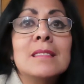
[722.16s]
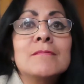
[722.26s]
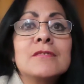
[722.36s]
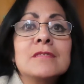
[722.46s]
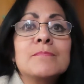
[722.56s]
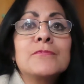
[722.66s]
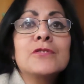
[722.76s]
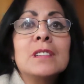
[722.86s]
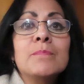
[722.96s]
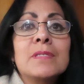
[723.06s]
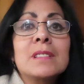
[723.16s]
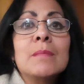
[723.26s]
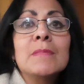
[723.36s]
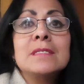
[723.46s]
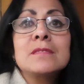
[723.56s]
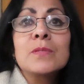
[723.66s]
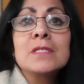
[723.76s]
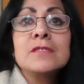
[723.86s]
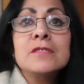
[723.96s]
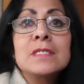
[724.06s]
I'm just trying to put it on my
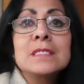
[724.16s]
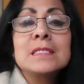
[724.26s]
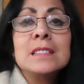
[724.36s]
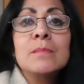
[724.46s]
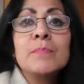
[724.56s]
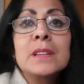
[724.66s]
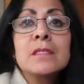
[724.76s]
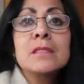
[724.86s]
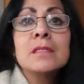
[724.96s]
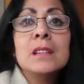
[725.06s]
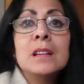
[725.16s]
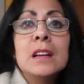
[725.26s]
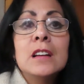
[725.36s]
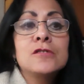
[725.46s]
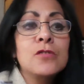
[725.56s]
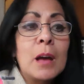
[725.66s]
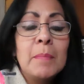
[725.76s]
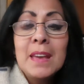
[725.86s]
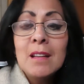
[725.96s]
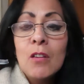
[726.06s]
sweater so you can see it better. So I
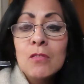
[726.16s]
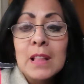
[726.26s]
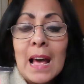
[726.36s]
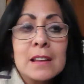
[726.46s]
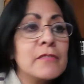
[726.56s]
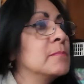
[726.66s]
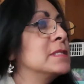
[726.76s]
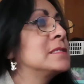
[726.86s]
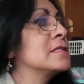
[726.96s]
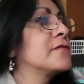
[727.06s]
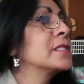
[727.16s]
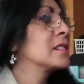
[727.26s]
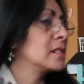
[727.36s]
made a whole lot of them in different